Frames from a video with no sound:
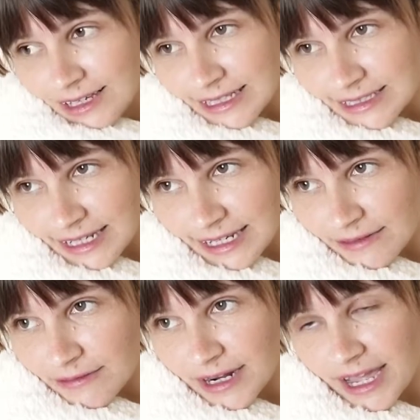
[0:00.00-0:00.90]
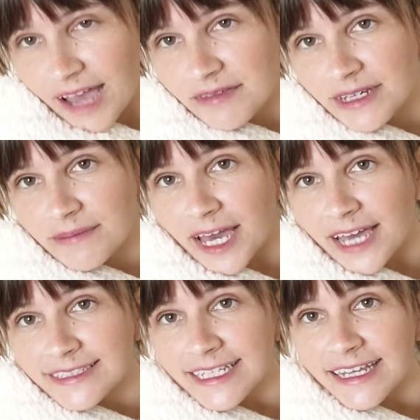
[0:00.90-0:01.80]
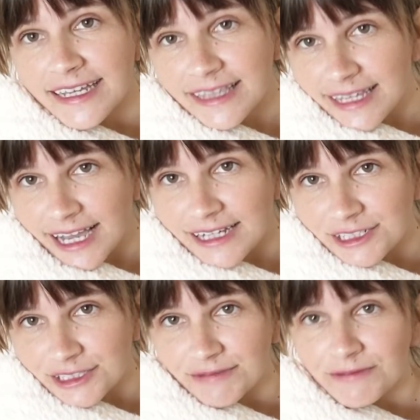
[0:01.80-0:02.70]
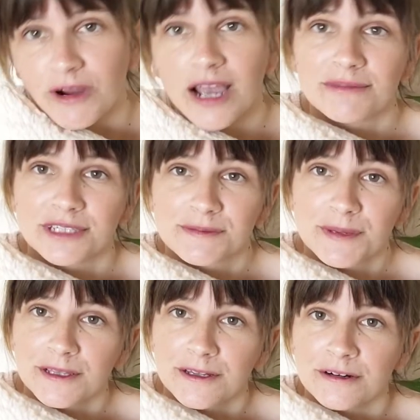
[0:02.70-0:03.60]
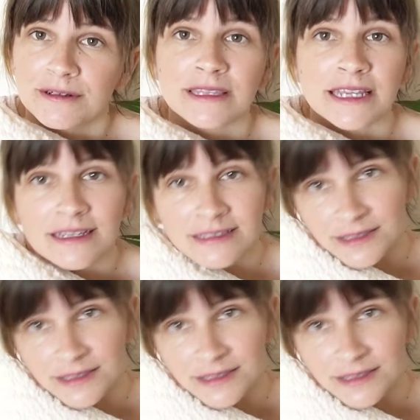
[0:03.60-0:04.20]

It's like when I'm having a bad day, like I just grab this pillow and like